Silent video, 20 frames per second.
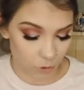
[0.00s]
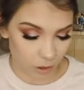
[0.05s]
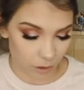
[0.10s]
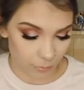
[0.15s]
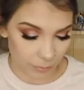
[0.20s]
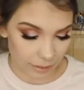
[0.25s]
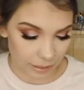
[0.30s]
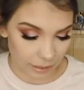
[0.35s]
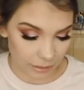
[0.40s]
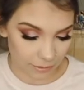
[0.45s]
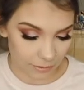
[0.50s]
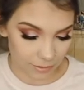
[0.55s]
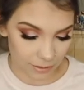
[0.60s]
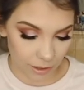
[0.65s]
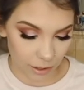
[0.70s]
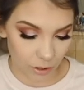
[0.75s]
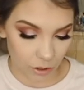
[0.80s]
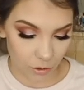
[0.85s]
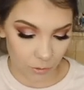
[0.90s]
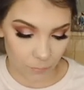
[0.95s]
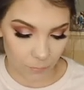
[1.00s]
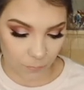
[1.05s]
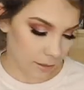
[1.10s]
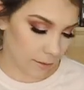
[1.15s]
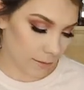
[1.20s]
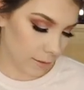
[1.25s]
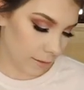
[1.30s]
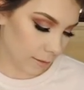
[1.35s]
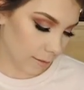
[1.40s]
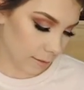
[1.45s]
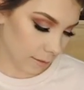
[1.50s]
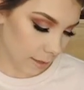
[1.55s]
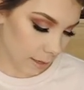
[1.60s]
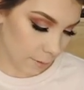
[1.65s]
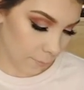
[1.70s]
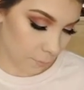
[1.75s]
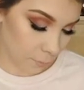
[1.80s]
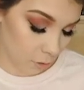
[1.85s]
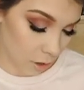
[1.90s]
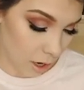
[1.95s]
for me. So this is
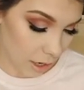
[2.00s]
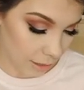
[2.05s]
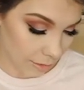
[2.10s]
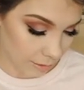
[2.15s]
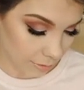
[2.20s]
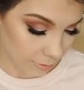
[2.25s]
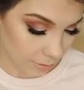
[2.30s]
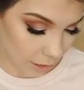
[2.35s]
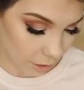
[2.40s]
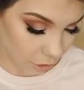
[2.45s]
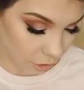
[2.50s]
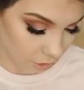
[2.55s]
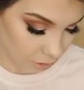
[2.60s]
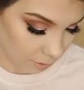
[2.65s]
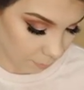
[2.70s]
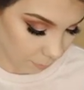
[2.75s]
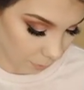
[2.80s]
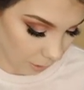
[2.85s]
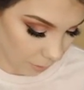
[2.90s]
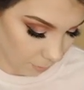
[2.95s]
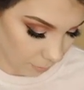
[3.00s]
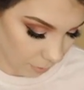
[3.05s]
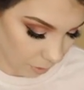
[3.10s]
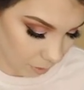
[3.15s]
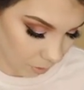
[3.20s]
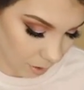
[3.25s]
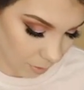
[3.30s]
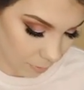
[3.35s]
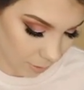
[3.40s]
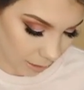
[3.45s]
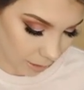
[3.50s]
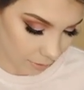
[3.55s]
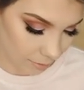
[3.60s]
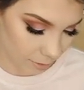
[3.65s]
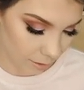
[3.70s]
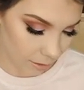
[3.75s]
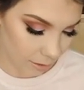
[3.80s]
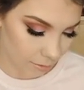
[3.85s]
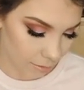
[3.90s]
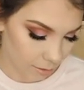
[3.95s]
the Bronze Essentials by Beauty
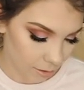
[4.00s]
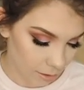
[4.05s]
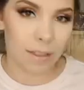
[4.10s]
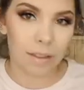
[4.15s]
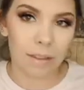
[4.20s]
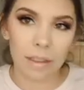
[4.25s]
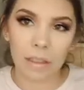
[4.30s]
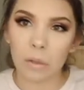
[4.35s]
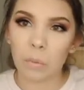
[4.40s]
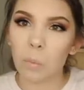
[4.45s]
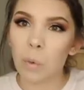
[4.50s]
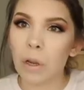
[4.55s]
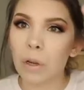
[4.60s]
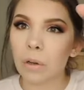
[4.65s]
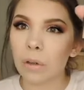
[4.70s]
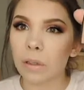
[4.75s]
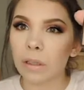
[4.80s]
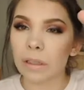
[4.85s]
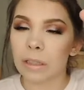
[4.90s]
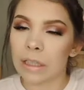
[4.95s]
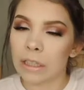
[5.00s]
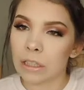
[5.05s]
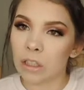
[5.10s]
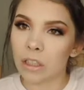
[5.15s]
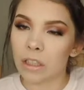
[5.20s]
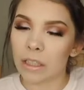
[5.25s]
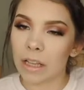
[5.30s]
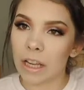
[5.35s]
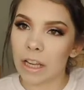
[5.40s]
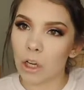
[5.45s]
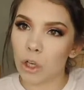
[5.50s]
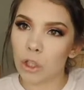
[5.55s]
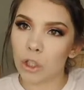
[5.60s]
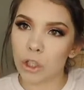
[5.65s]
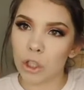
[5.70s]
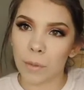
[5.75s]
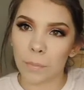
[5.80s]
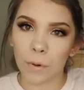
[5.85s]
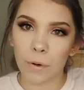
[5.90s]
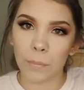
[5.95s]
Basics. It's this weird little like
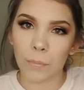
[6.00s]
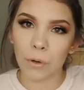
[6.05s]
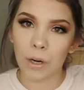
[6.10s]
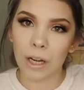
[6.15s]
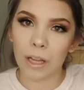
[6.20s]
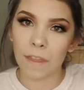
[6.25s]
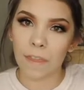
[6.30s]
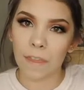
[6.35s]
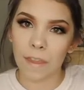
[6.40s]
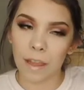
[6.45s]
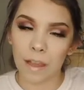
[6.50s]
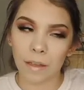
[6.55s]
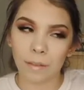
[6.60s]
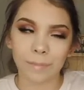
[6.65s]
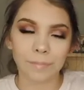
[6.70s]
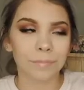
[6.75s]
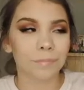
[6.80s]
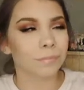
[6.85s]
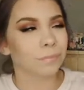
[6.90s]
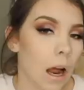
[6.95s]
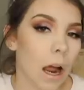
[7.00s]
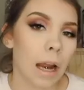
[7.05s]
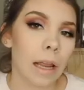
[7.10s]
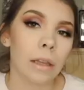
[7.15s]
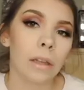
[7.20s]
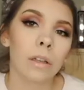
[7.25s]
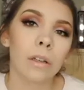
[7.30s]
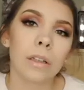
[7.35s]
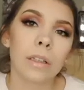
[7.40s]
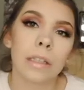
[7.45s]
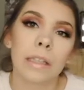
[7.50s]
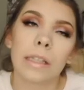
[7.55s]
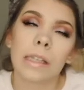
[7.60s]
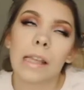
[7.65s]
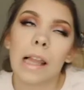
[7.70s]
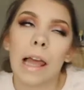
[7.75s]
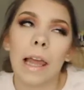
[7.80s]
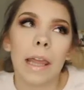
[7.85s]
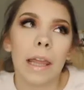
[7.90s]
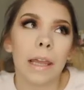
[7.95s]
shimmer brick thing. I looked
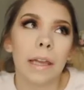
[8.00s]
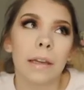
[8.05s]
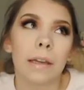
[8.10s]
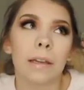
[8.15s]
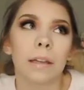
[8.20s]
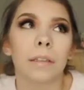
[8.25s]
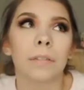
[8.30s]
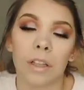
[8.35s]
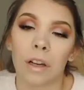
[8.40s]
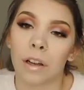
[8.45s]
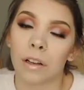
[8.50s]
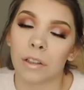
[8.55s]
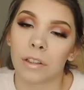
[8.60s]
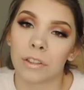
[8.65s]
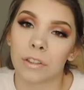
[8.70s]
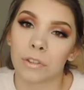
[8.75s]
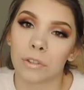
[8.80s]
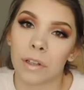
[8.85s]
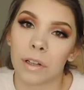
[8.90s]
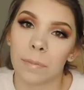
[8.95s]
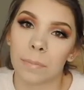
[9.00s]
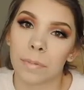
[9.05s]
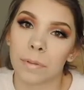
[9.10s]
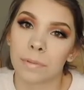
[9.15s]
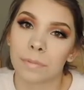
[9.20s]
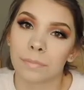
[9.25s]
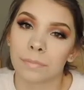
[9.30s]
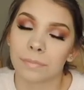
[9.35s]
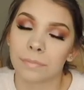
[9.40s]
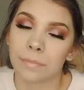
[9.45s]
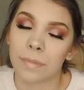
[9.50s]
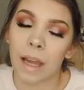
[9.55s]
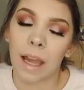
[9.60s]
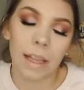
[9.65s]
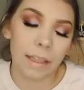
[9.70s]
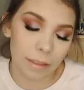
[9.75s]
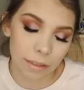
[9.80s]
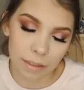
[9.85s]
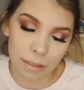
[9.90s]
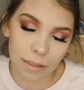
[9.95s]
like Donald Trump.
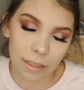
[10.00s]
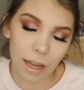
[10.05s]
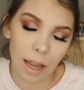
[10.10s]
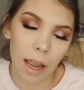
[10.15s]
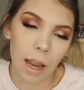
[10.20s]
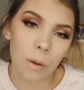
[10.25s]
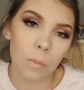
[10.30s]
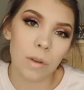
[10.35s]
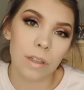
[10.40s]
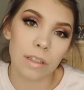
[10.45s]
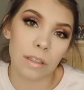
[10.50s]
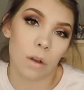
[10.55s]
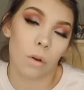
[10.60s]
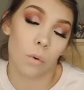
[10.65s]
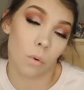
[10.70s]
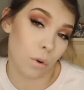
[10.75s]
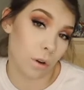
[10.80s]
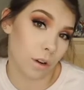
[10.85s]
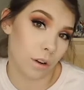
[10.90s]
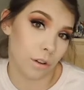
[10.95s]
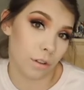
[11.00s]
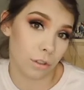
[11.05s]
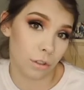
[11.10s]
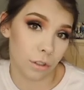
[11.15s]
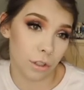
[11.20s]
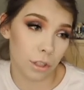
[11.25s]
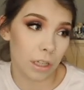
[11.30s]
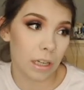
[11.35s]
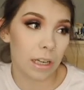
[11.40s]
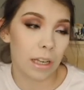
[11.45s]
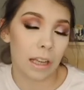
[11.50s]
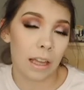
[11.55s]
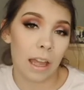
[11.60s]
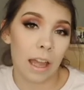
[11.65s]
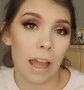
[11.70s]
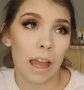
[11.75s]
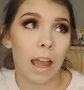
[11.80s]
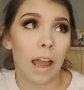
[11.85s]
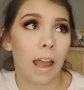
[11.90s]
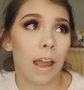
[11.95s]
I was orange.
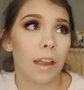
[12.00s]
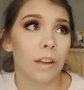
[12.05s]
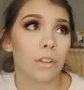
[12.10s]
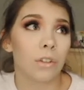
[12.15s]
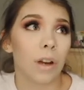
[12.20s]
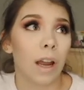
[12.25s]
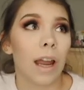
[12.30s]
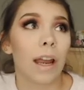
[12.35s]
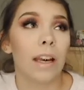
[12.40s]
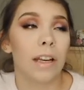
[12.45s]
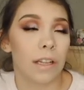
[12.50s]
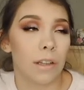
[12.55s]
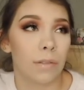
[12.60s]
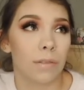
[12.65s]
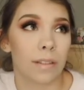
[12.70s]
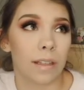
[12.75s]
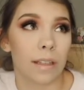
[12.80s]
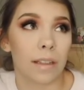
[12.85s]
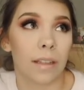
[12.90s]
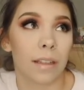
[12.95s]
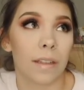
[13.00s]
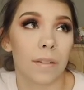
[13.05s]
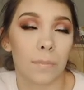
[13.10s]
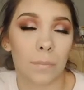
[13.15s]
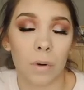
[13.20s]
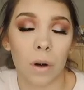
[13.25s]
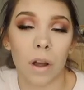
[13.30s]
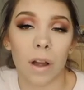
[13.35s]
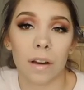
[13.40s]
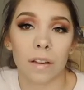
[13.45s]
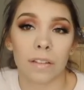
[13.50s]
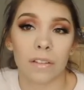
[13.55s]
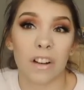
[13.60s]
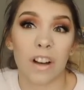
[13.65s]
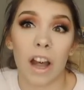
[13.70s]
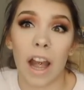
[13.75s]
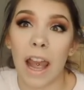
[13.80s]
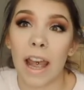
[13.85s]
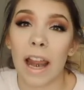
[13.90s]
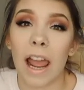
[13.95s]
I tried using this
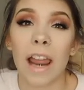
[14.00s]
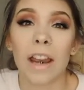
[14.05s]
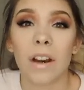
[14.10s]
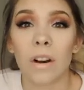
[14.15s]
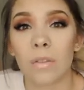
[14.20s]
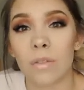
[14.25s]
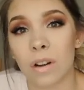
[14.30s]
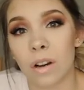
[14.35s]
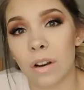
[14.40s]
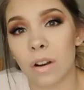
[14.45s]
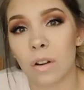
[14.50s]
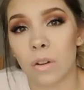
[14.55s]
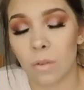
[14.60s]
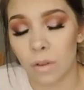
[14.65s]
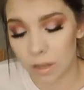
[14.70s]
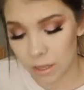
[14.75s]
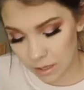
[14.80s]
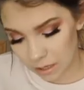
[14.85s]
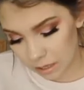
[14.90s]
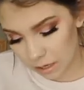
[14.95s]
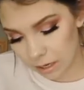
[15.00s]
bronzer, and I don't know,